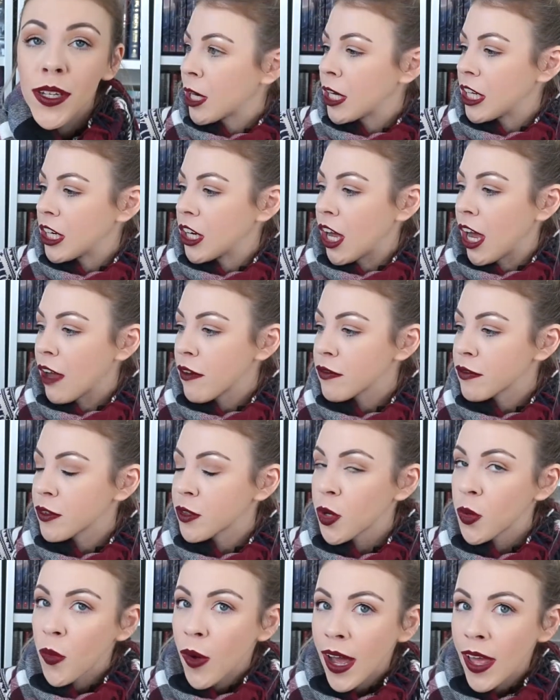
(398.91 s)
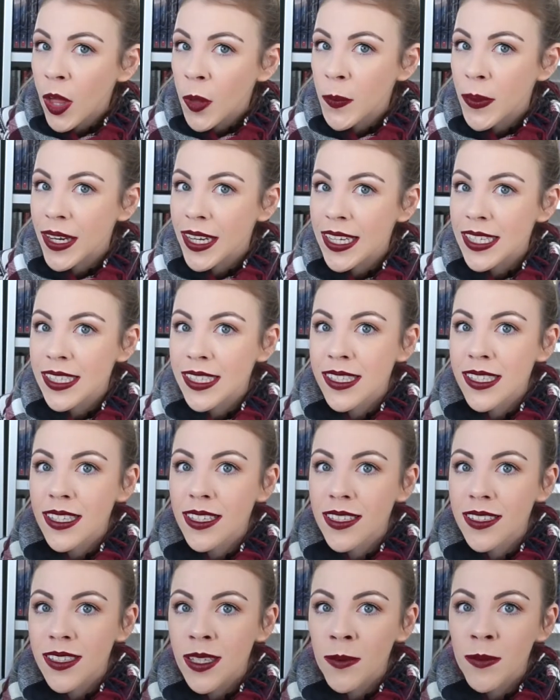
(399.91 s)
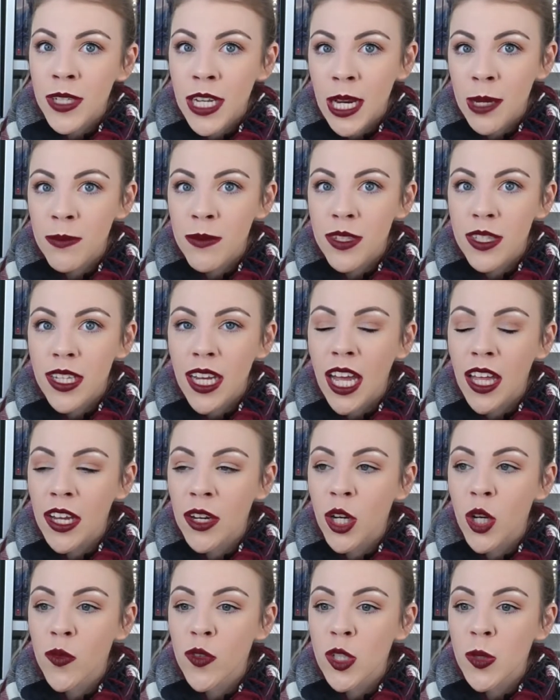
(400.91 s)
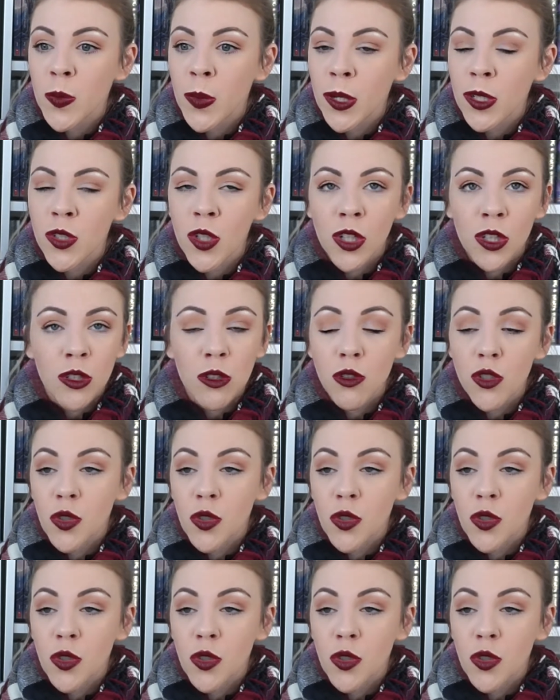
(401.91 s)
Bring it off for a while because sometimes Colleen Hoover's books are a little